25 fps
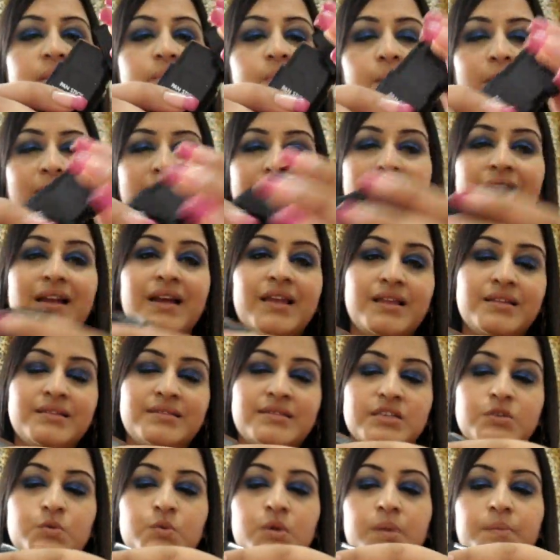them on my
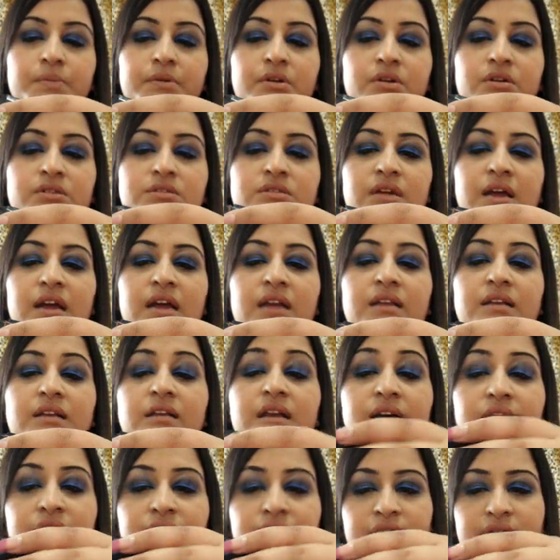clients as well because I
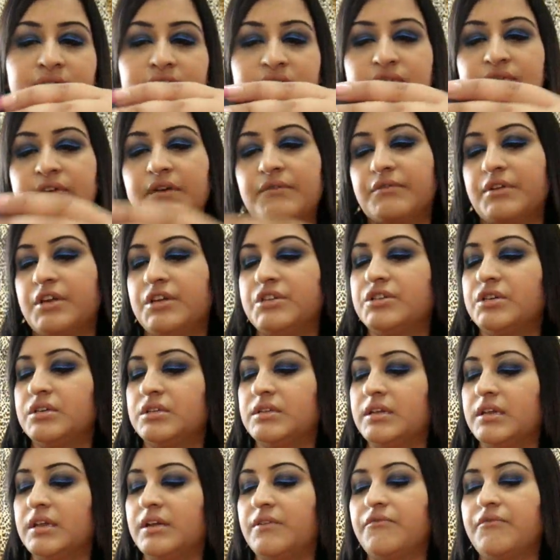love this
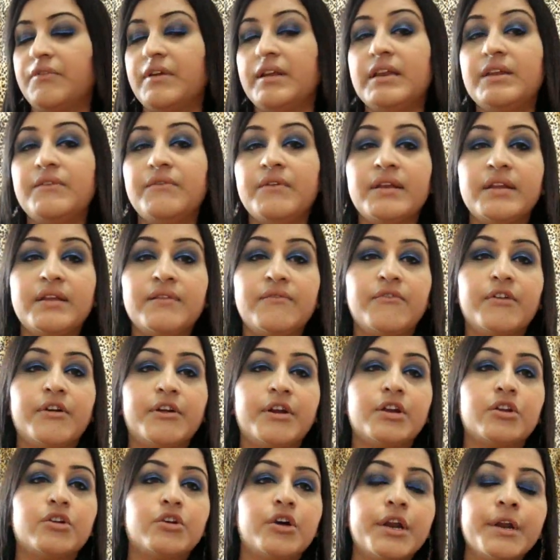foundation. They're really, really
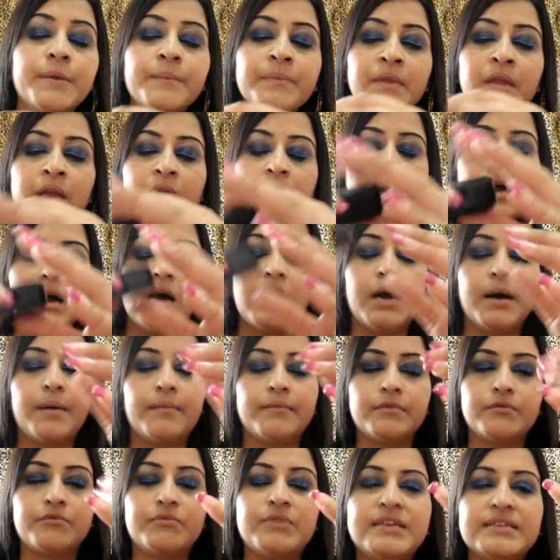very good.
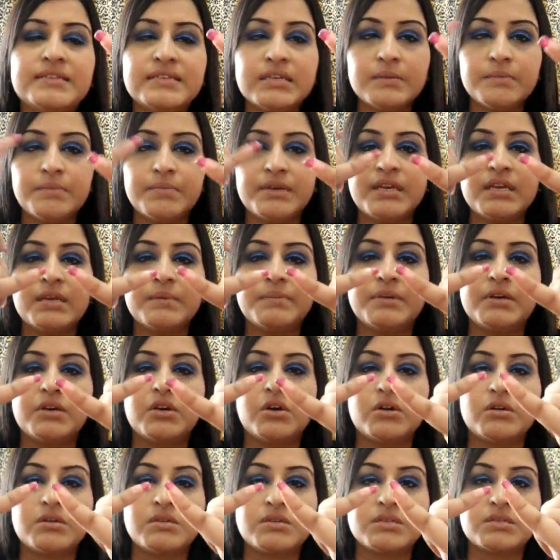Um, reason being
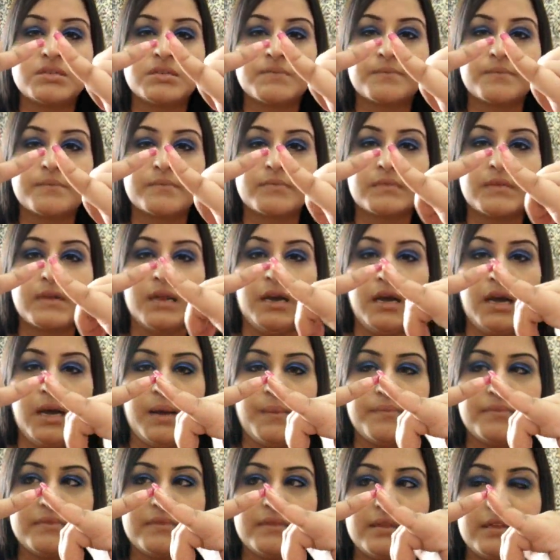because
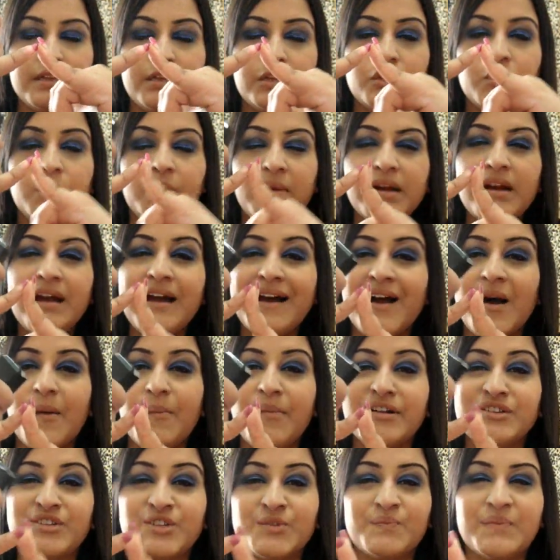um, no matter how
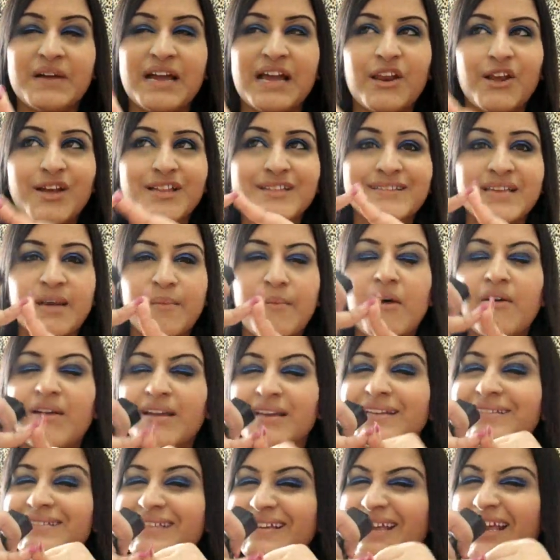much you pile on somehow
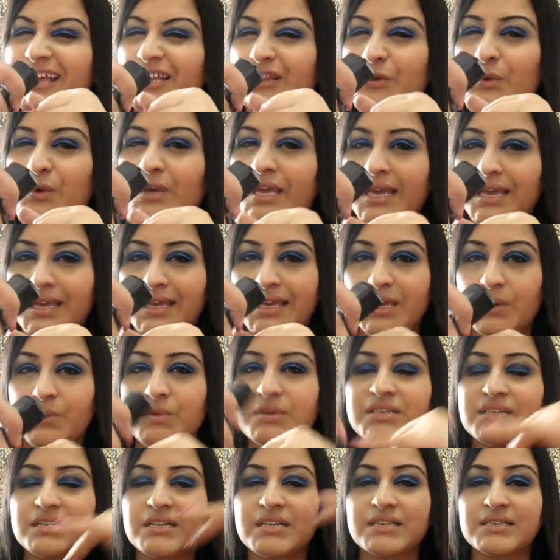it doesn't get too cakey
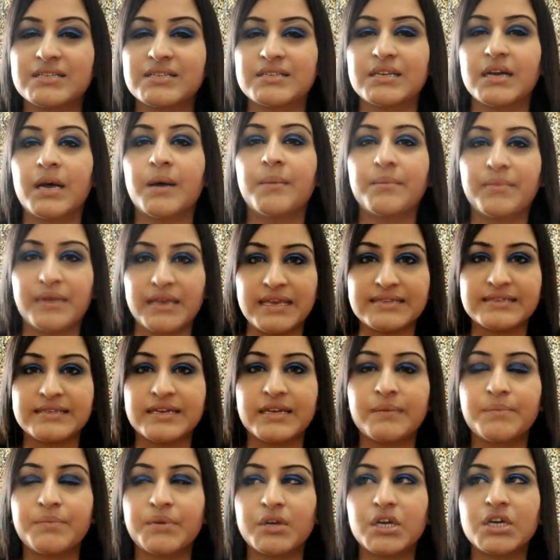which is
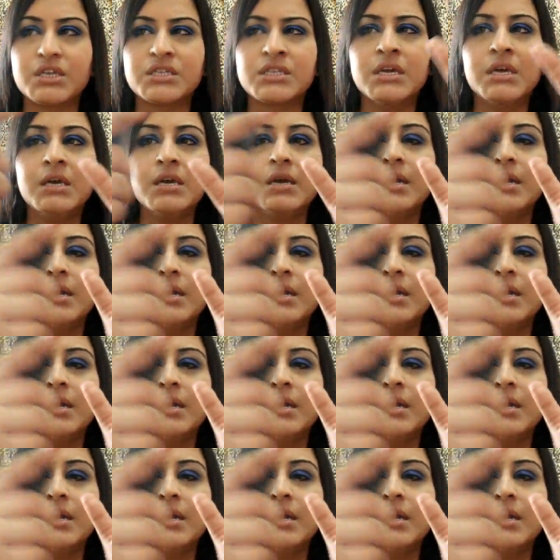amazing because